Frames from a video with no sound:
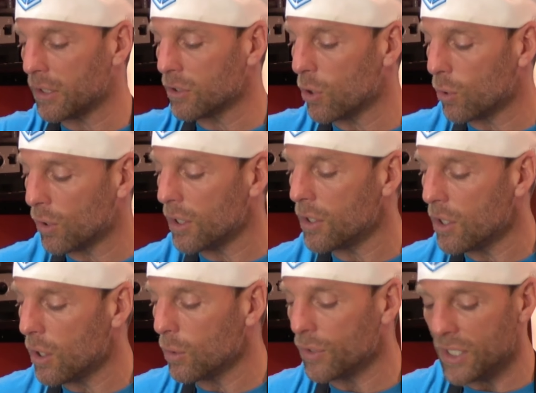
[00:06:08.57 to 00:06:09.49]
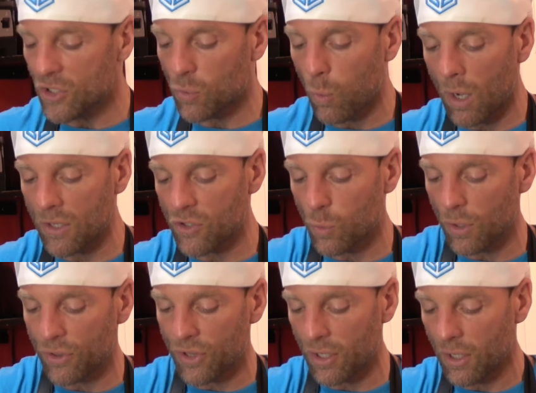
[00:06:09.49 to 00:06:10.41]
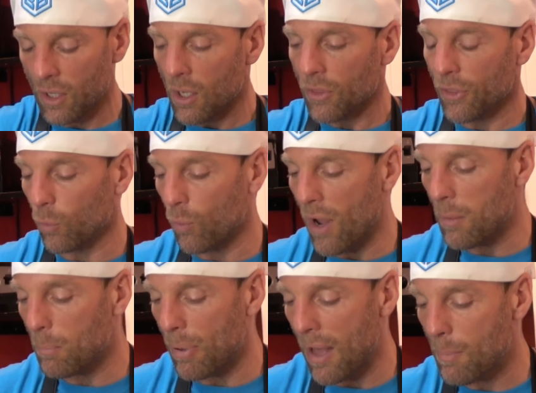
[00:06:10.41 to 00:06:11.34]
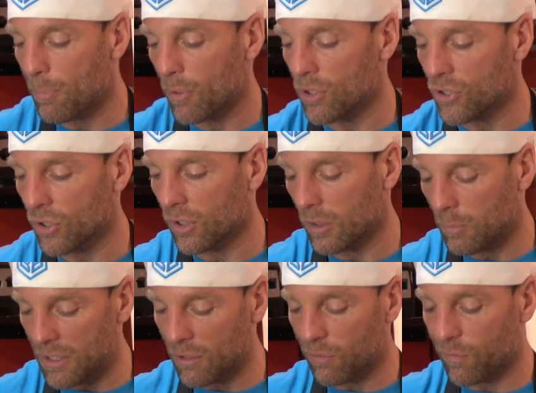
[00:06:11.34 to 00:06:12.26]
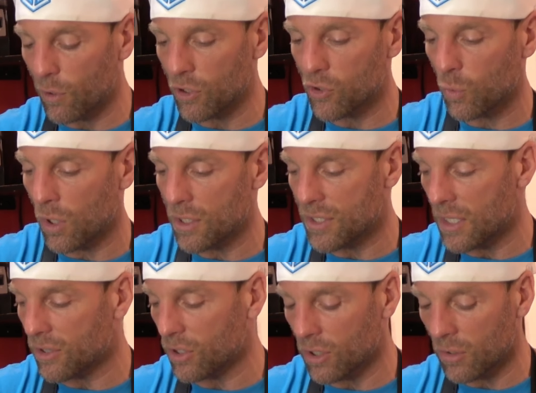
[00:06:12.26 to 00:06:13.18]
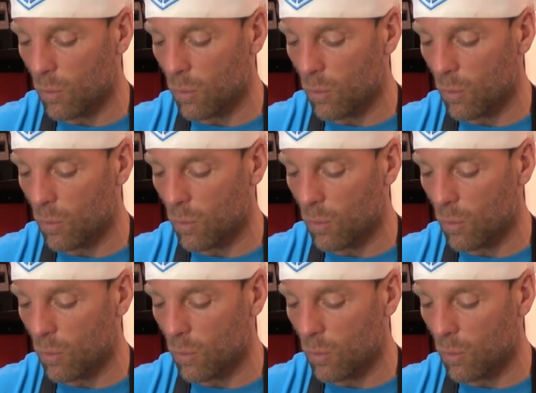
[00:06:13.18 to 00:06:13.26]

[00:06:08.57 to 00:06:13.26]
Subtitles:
and Lauren know these ones with the red peppers are going to be the first ones that they're going